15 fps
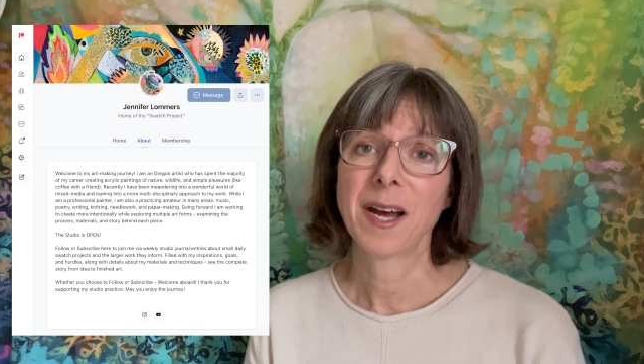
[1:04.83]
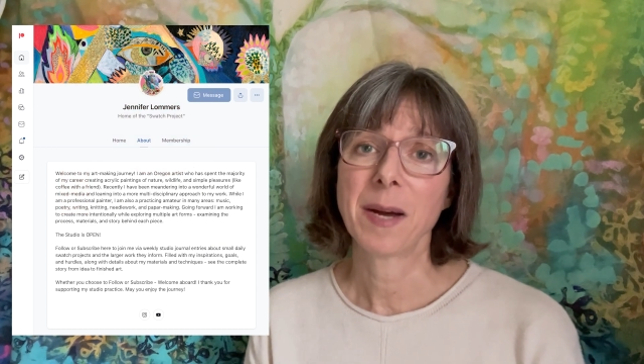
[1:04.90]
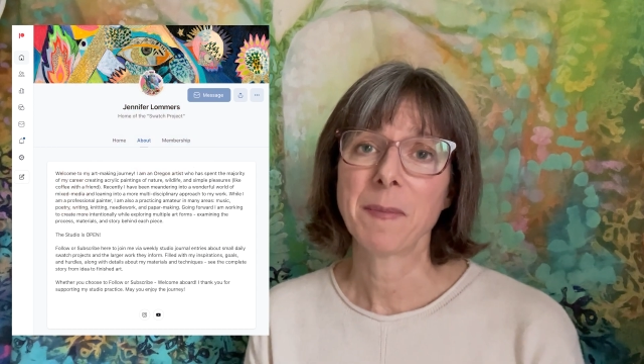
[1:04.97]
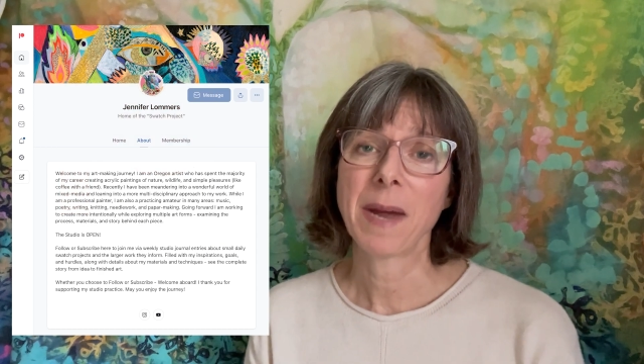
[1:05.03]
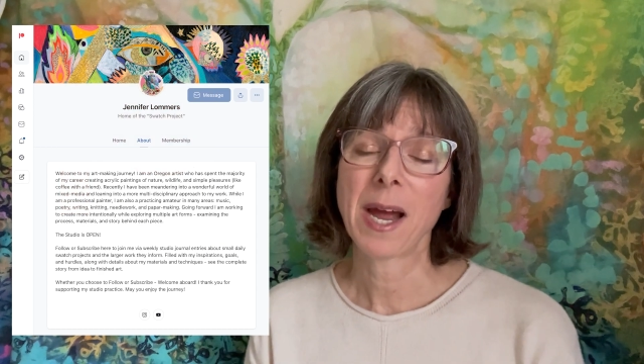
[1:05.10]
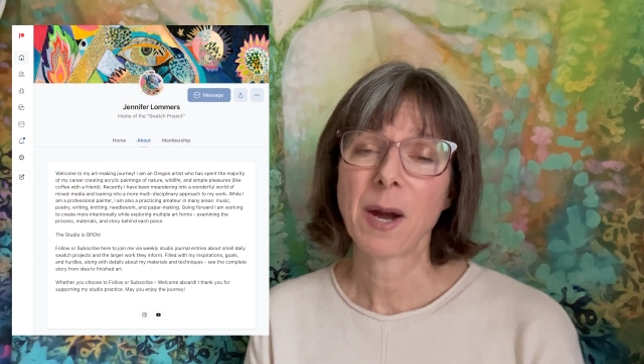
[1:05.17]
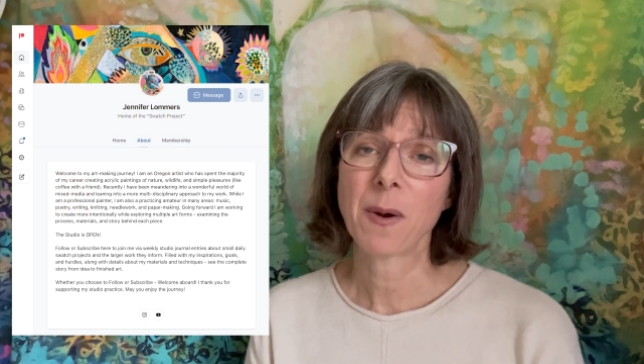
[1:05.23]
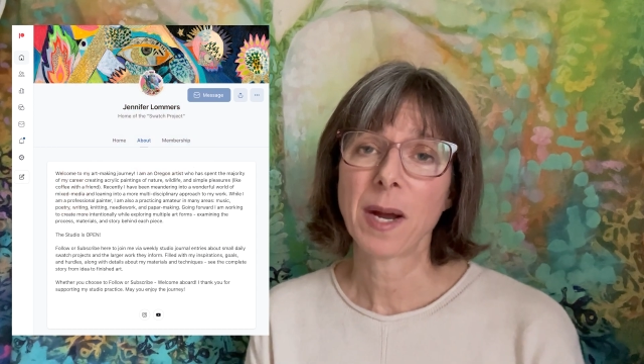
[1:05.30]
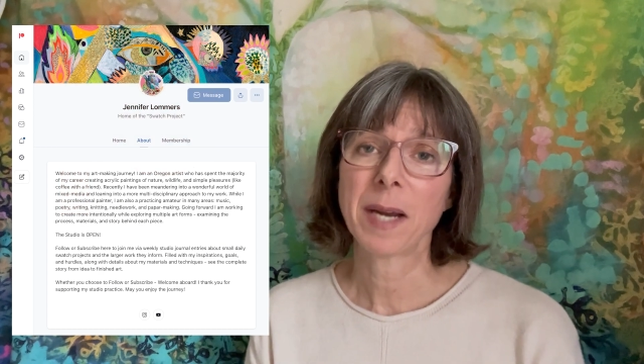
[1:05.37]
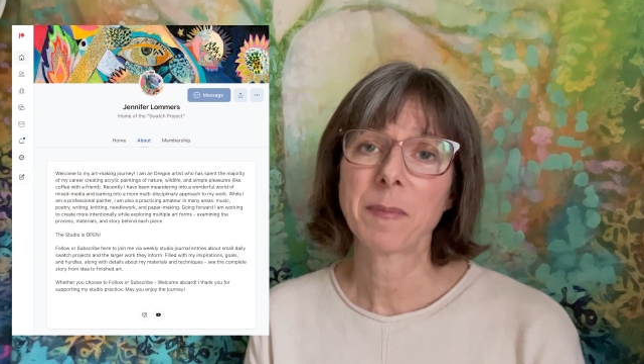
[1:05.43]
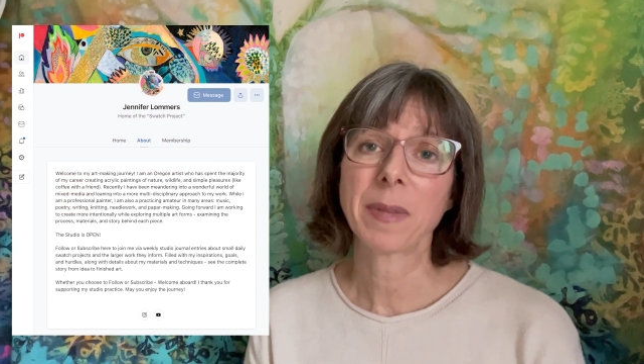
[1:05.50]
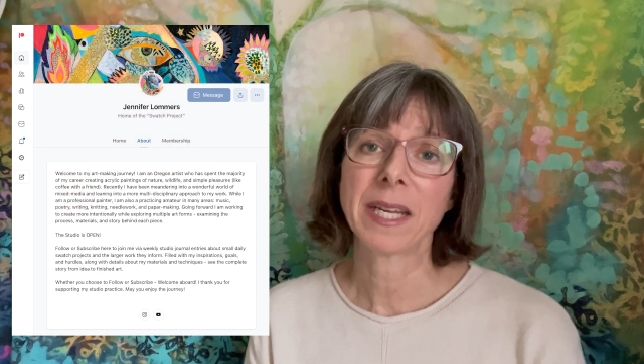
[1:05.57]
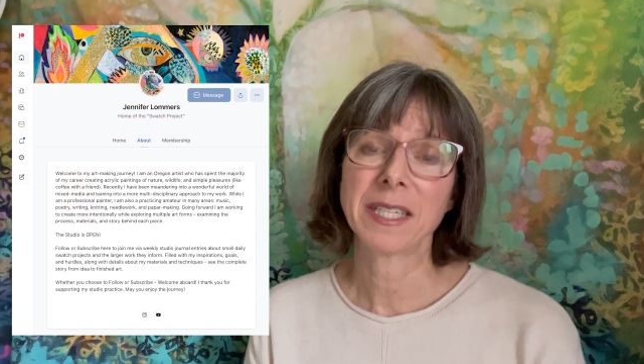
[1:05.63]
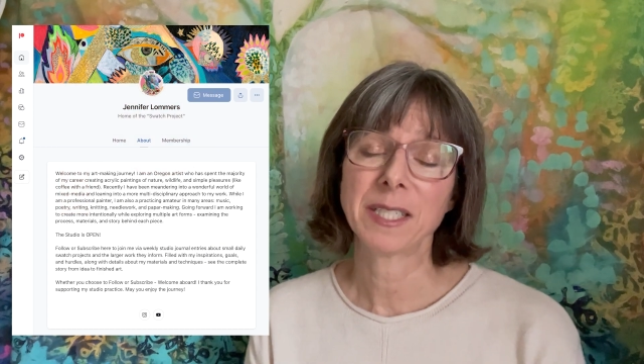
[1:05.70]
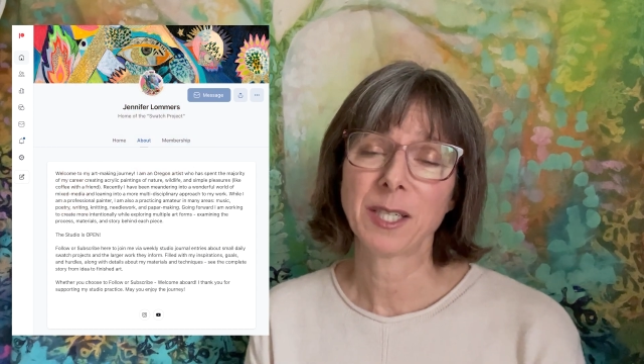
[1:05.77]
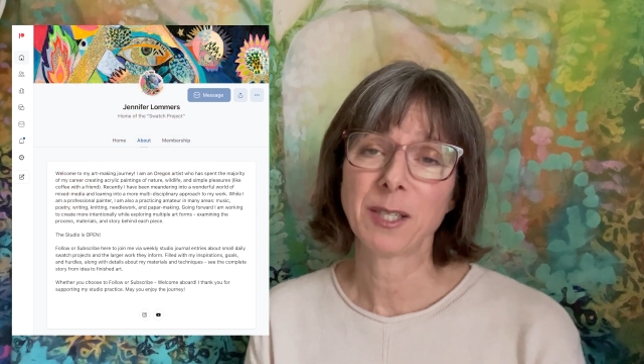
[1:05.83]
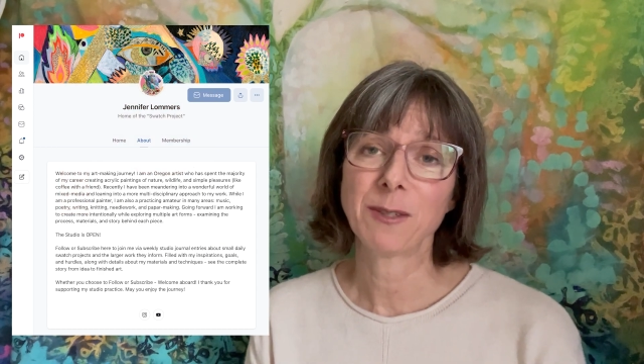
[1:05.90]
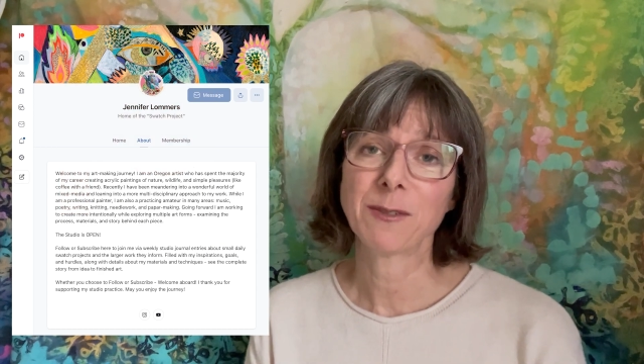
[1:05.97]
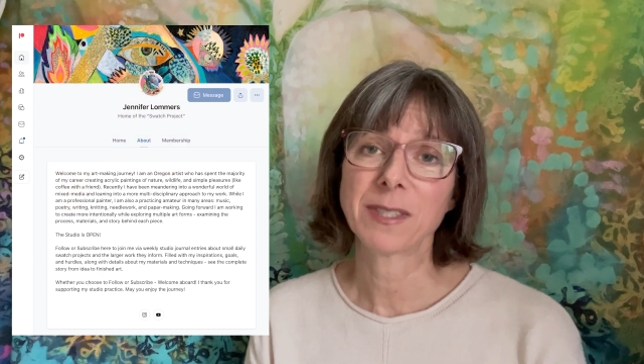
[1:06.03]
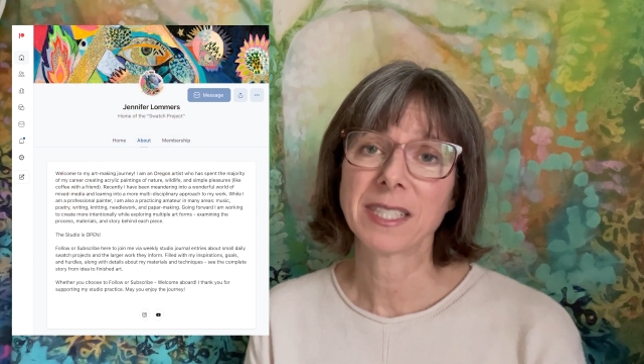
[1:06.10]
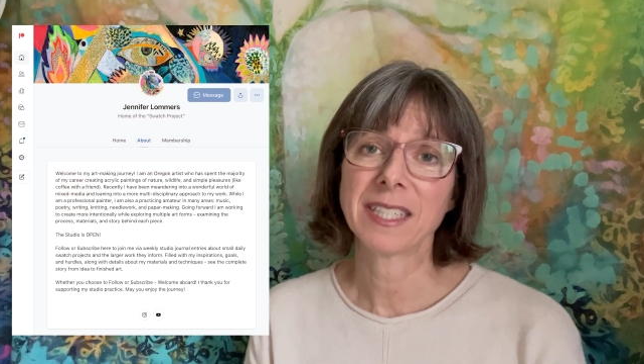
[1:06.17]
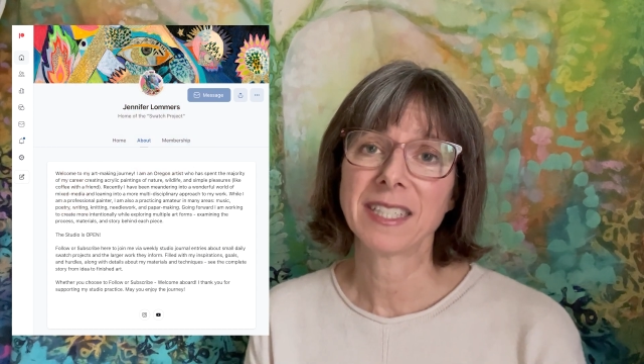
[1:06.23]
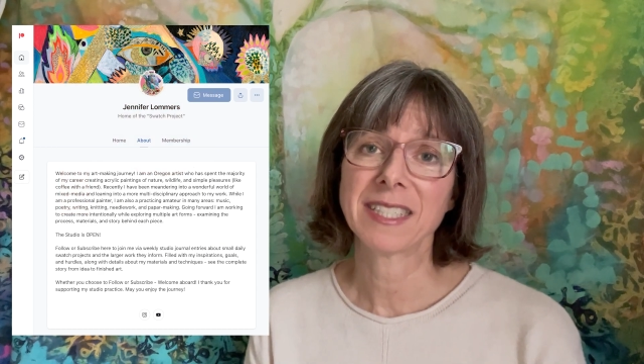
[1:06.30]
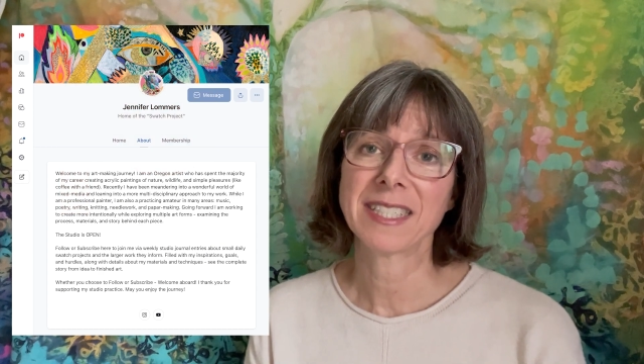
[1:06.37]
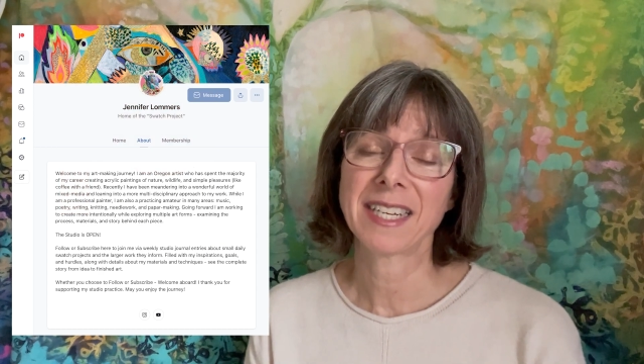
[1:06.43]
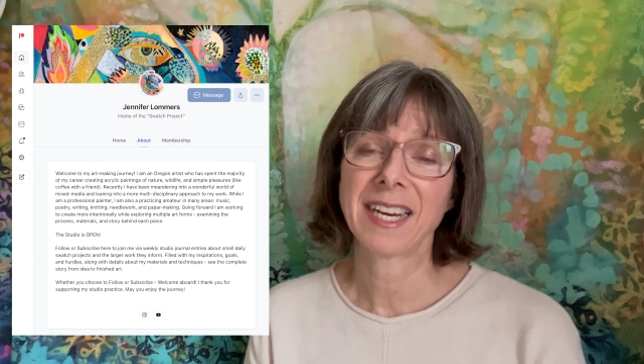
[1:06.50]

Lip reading: how I plan to use it,